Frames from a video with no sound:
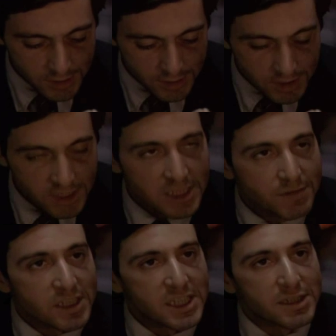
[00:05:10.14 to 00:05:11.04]
is that I
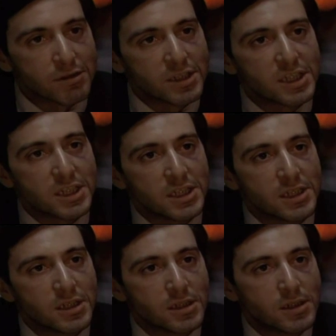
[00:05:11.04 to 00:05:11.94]
have a guarantee.
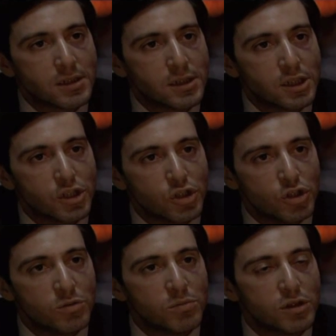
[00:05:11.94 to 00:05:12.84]

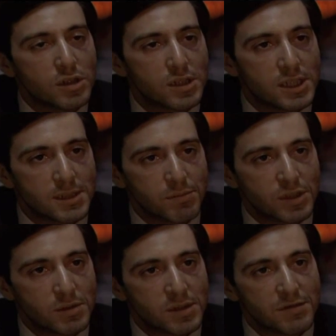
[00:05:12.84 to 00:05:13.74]
No more
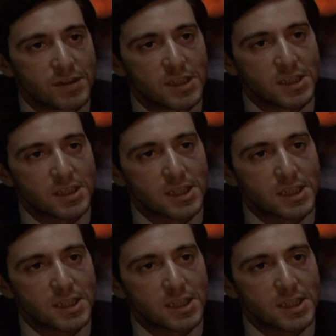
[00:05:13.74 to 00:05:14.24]
attempts on my father's